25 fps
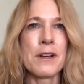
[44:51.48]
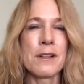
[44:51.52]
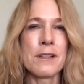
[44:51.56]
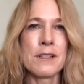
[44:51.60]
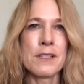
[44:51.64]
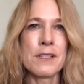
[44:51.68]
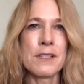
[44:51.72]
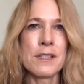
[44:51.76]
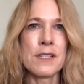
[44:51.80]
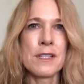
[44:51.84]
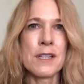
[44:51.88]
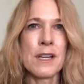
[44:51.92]

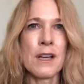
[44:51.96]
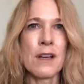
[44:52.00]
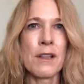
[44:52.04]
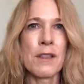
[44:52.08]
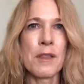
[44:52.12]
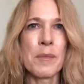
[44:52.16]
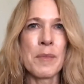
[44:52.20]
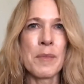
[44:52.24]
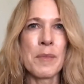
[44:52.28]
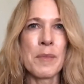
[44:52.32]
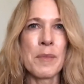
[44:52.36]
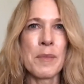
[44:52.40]
failed to
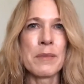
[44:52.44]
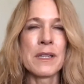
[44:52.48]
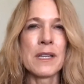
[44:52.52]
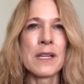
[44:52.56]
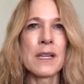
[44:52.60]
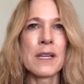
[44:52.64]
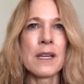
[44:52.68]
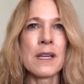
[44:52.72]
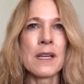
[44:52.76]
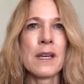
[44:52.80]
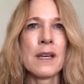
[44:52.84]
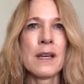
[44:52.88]
tell the
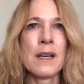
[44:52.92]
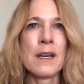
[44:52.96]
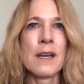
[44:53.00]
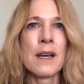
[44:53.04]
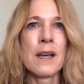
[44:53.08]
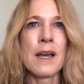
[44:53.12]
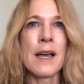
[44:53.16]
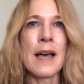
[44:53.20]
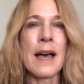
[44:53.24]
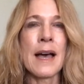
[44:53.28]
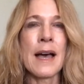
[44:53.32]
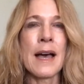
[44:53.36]
public.
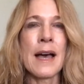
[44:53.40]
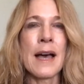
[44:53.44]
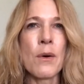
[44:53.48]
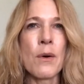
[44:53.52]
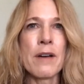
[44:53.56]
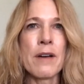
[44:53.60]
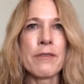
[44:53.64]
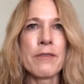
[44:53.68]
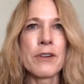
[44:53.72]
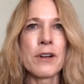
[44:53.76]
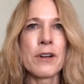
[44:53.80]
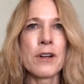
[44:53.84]

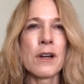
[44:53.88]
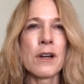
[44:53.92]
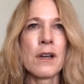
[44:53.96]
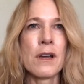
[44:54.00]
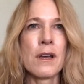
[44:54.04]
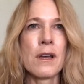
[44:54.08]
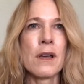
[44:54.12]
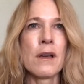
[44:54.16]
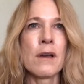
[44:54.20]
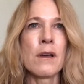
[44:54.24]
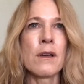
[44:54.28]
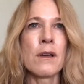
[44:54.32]

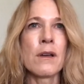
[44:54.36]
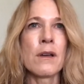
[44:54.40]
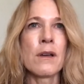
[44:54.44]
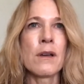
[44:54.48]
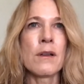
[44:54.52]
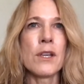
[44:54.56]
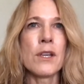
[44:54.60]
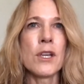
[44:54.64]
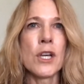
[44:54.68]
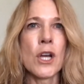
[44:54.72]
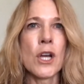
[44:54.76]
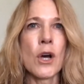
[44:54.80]
However,
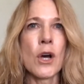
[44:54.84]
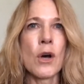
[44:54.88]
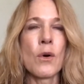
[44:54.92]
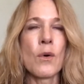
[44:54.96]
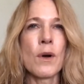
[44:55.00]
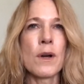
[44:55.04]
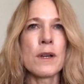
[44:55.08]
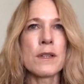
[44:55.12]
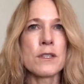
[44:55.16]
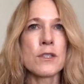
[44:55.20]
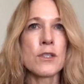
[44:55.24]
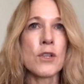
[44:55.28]

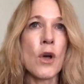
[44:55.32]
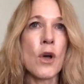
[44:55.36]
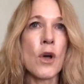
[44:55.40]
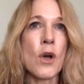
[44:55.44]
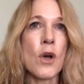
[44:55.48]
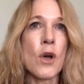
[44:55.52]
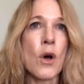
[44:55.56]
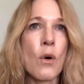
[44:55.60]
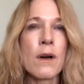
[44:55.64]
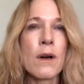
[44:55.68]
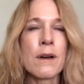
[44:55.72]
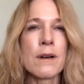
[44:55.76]

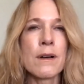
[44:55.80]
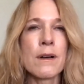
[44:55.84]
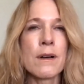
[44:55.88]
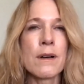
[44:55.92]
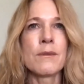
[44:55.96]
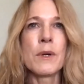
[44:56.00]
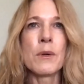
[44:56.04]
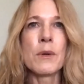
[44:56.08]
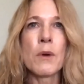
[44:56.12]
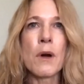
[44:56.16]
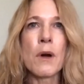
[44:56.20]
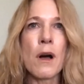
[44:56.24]
so
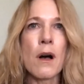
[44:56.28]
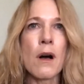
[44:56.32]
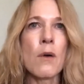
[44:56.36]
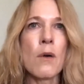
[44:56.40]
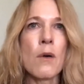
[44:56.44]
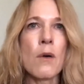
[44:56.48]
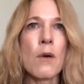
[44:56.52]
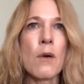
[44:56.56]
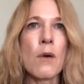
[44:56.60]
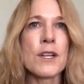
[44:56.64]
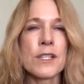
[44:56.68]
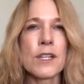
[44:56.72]
we were
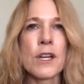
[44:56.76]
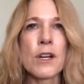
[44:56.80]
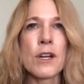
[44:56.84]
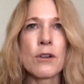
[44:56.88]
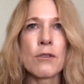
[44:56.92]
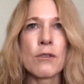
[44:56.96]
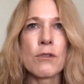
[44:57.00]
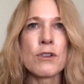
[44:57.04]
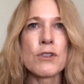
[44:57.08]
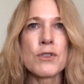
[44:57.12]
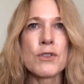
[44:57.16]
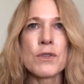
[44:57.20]
all
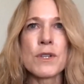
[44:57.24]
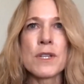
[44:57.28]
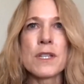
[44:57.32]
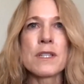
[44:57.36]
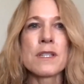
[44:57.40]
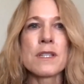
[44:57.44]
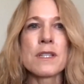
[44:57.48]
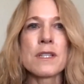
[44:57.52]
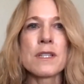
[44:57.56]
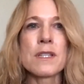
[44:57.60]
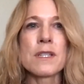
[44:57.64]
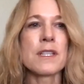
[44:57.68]
washing our
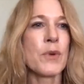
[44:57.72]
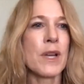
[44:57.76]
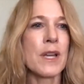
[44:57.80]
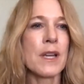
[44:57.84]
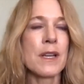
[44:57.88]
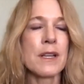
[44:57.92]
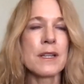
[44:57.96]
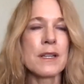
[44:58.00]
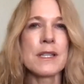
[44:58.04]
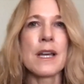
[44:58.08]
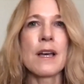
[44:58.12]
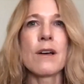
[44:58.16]
groceries and
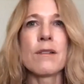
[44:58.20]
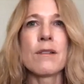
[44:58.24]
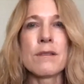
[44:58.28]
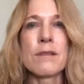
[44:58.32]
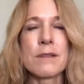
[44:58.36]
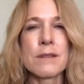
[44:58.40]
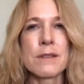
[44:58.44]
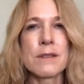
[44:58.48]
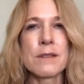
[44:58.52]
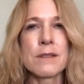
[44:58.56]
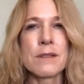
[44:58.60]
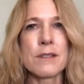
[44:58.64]
spraying
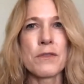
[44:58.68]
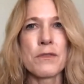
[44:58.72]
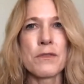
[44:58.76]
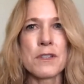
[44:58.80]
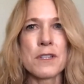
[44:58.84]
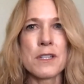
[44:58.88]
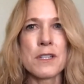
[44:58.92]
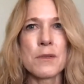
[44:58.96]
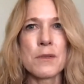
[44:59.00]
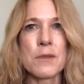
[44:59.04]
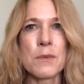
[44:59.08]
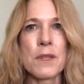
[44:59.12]
down
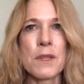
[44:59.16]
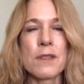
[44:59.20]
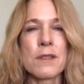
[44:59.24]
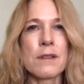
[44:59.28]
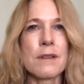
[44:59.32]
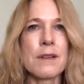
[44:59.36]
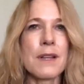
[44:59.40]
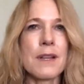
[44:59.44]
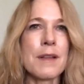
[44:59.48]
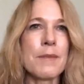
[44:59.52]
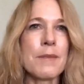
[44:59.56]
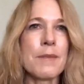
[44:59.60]
surfaces
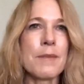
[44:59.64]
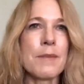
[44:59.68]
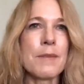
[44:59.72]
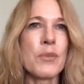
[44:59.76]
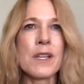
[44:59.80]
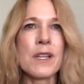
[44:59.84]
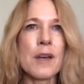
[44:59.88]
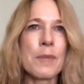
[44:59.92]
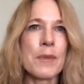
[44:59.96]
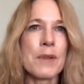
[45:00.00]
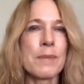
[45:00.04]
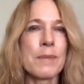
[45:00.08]
and
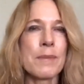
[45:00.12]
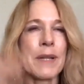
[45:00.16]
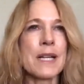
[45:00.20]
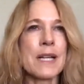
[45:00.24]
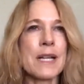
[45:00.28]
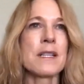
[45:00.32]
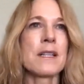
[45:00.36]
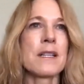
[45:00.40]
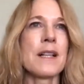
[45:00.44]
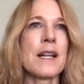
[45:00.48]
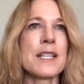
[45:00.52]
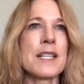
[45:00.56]
putting up
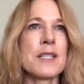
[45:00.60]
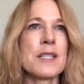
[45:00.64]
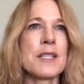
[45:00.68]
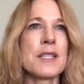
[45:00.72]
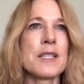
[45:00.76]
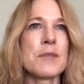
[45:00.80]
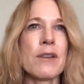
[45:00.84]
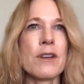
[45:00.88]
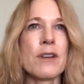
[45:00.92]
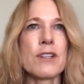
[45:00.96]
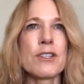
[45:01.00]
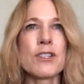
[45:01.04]

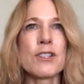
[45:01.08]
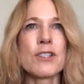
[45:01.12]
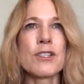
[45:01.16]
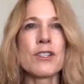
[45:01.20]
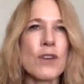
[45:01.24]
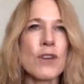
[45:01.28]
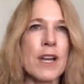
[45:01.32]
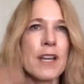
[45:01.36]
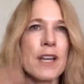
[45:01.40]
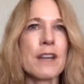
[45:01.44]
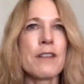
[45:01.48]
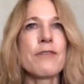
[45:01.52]
plexiglass barriers
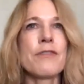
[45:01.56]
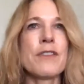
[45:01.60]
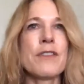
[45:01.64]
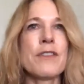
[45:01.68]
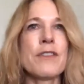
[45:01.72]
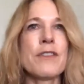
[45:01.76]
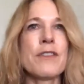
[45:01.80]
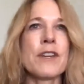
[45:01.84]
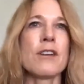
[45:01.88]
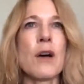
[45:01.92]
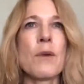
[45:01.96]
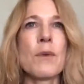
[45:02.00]
and trying to
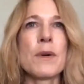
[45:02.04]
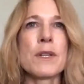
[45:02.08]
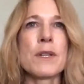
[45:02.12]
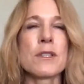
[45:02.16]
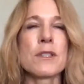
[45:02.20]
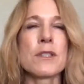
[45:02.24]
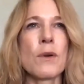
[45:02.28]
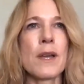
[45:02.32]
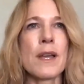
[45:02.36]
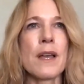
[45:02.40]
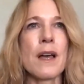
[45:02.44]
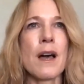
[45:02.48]
figure out
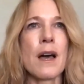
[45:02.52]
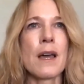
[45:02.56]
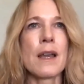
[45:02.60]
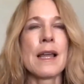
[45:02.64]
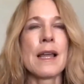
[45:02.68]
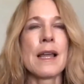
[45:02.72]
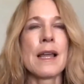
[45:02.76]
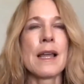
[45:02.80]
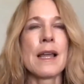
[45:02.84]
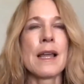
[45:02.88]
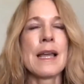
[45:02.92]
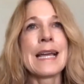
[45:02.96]
what's going
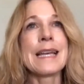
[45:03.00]
on.